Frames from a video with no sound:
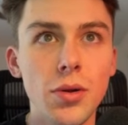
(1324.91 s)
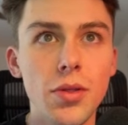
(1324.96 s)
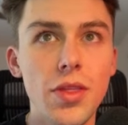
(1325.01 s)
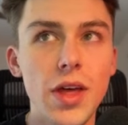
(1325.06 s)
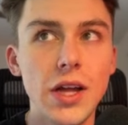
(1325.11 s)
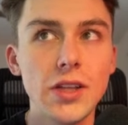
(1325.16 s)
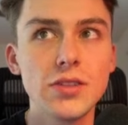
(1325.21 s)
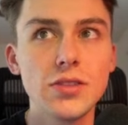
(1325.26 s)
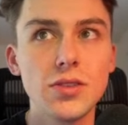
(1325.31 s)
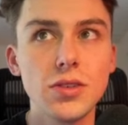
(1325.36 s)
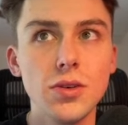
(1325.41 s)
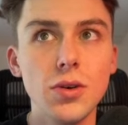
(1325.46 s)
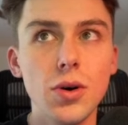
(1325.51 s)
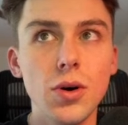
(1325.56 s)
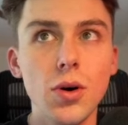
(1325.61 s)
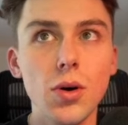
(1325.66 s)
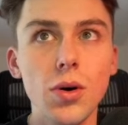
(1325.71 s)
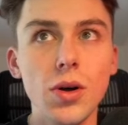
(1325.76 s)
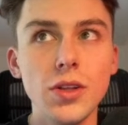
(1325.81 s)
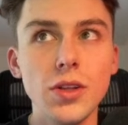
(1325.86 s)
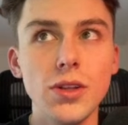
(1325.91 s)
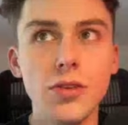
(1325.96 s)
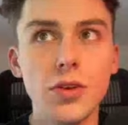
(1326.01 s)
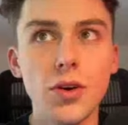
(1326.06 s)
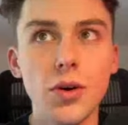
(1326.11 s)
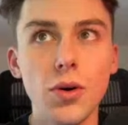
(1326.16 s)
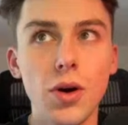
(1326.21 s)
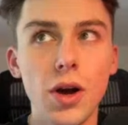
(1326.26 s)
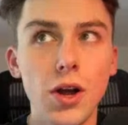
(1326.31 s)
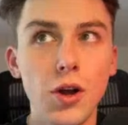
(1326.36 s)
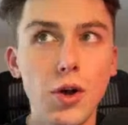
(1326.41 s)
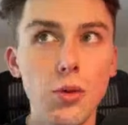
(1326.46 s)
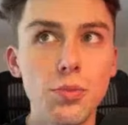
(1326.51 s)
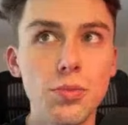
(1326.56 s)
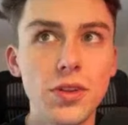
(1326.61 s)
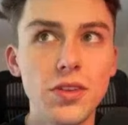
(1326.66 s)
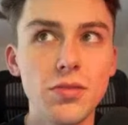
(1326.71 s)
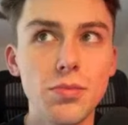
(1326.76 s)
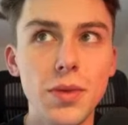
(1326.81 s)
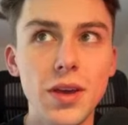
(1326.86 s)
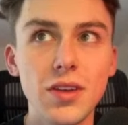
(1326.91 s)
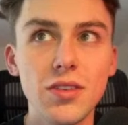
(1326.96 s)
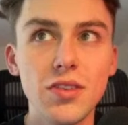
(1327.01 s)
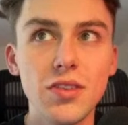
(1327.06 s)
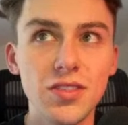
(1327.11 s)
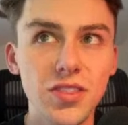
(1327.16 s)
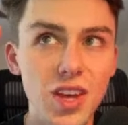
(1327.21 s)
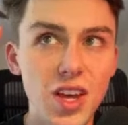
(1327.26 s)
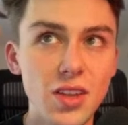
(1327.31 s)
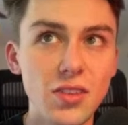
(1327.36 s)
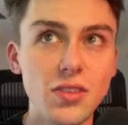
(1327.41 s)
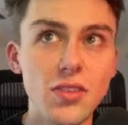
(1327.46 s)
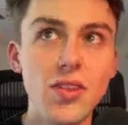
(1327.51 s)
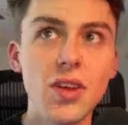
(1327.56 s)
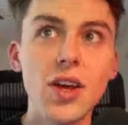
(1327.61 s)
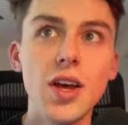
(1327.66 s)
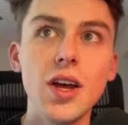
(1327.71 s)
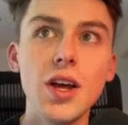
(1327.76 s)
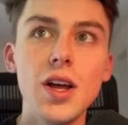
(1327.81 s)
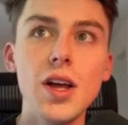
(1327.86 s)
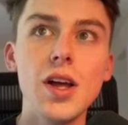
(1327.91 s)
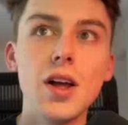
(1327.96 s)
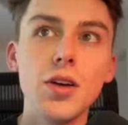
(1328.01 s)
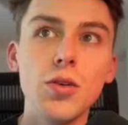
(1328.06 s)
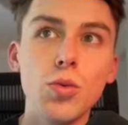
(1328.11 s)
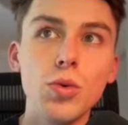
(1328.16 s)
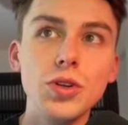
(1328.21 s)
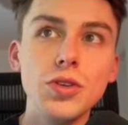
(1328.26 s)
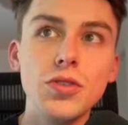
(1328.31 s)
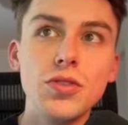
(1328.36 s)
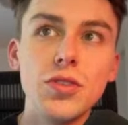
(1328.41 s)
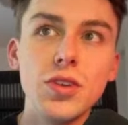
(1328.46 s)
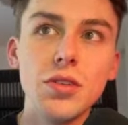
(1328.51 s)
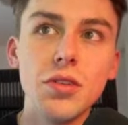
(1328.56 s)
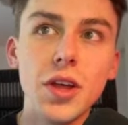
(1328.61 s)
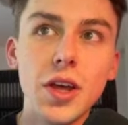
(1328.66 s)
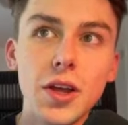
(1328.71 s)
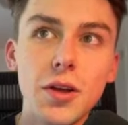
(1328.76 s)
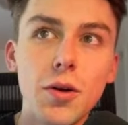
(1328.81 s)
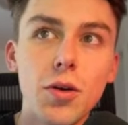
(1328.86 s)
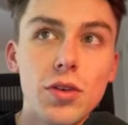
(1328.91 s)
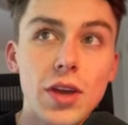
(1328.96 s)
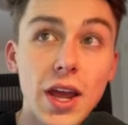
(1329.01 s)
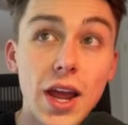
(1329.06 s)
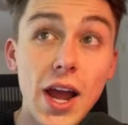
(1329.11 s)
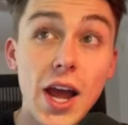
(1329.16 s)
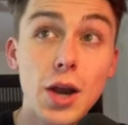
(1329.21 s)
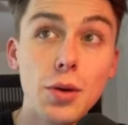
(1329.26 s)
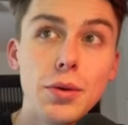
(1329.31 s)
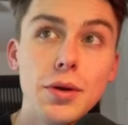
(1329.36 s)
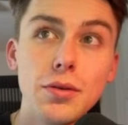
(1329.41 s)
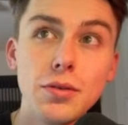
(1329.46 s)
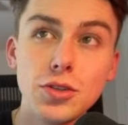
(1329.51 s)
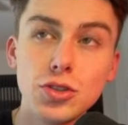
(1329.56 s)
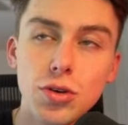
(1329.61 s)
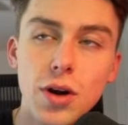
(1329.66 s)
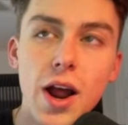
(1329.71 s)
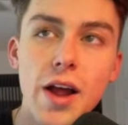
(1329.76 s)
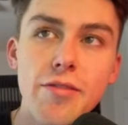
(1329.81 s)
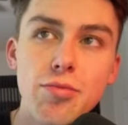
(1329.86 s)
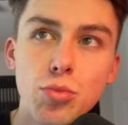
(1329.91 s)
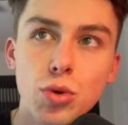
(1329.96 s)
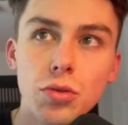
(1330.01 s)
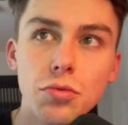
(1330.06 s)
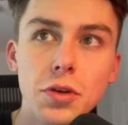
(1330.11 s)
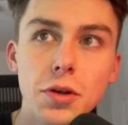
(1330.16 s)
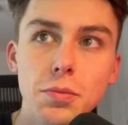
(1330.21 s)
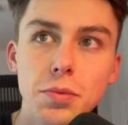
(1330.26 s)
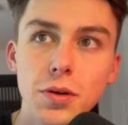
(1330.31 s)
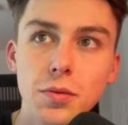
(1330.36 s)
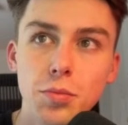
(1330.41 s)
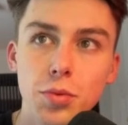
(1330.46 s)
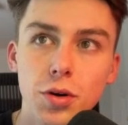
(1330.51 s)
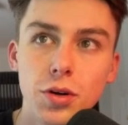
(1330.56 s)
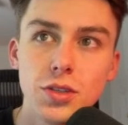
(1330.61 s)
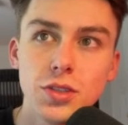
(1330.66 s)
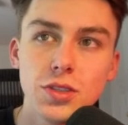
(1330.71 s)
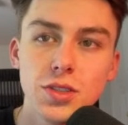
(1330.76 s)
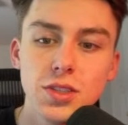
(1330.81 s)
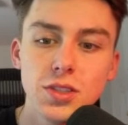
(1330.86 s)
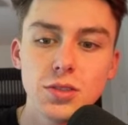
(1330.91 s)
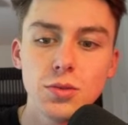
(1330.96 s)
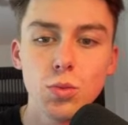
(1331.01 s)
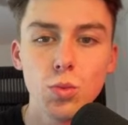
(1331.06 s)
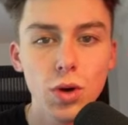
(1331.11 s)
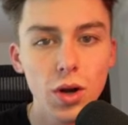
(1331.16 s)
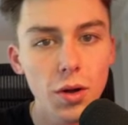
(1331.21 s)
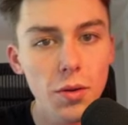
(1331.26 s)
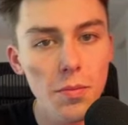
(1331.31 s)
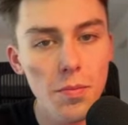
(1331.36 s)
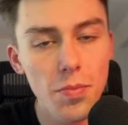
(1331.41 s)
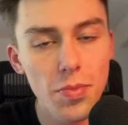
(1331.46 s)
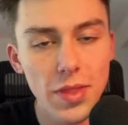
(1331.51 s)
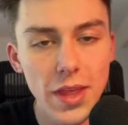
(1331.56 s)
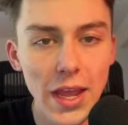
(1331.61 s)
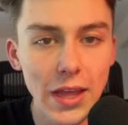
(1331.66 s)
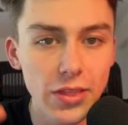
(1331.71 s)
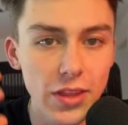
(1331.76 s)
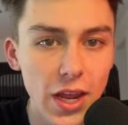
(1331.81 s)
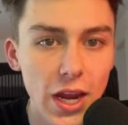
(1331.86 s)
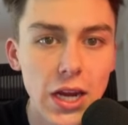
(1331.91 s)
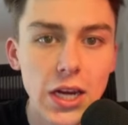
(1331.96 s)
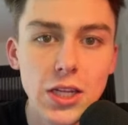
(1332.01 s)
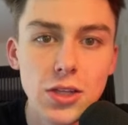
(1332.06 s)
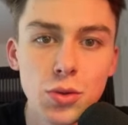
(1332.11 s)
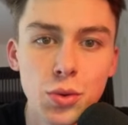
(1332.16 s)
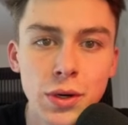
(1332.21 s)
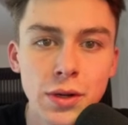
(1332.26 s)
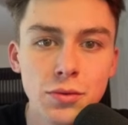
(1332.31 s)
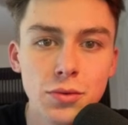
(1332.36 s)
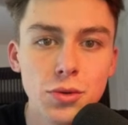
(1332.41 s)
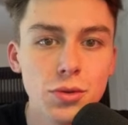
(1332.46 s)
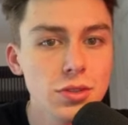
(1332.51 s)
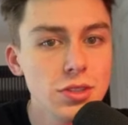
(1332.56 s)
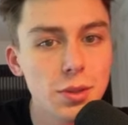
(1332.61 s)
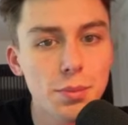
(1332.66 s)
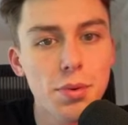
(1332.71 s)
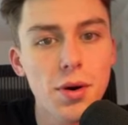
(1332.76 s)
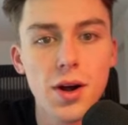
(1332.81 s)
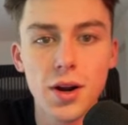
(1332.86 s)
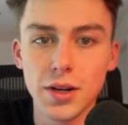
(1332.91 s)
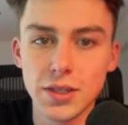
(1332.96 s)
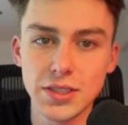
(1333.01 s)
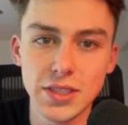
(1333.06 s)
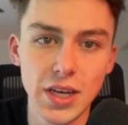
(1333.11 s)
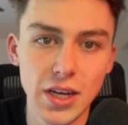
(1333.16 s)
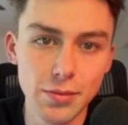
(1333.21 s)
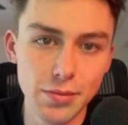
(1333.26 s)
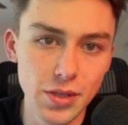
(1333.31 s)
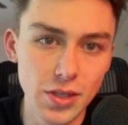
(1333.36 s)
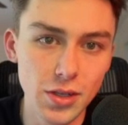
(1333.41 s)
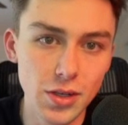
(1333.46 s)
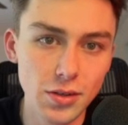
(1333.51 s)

That's the goal. And so I hope this makes sense when you see like, okay, how do we drive more repeat purchases? Well, the 80-20 rule is the product's got to be good.